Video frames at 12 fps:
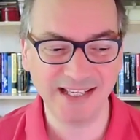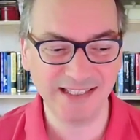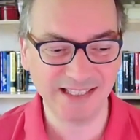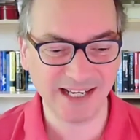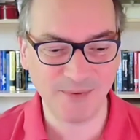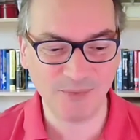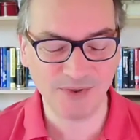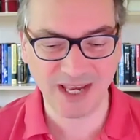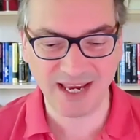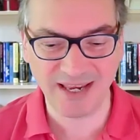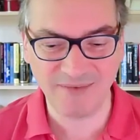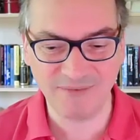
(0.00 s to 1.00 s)
internet was
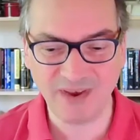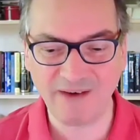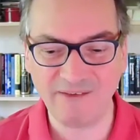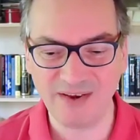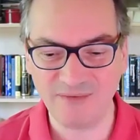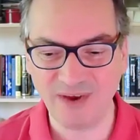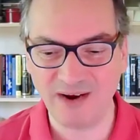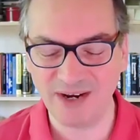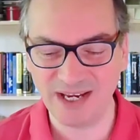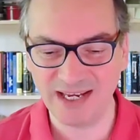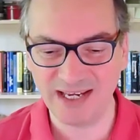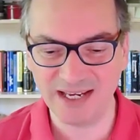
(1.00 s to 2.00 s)
a very,
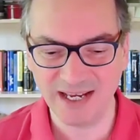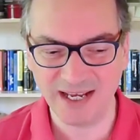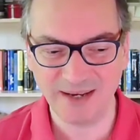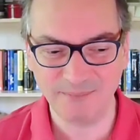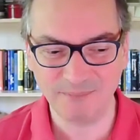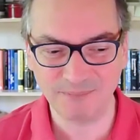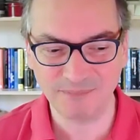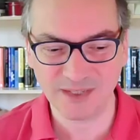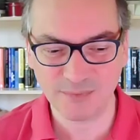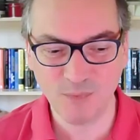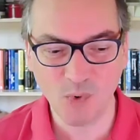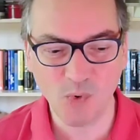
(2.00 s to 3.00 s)
very
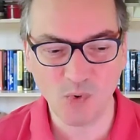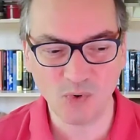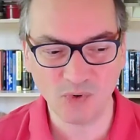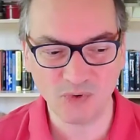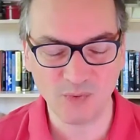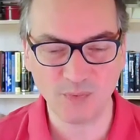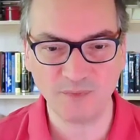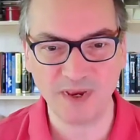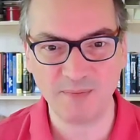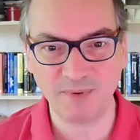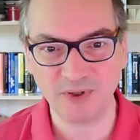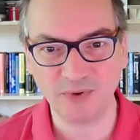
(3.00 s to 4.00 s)
small group of
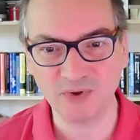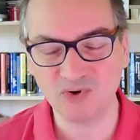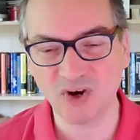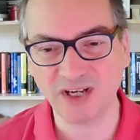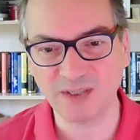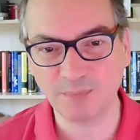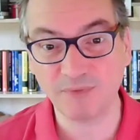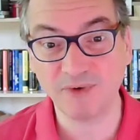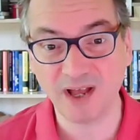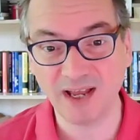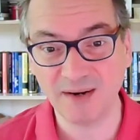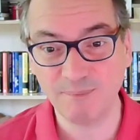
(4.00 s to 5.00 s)
people who were trying to
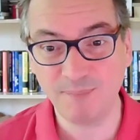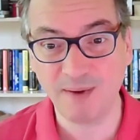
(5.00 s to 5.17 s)
provide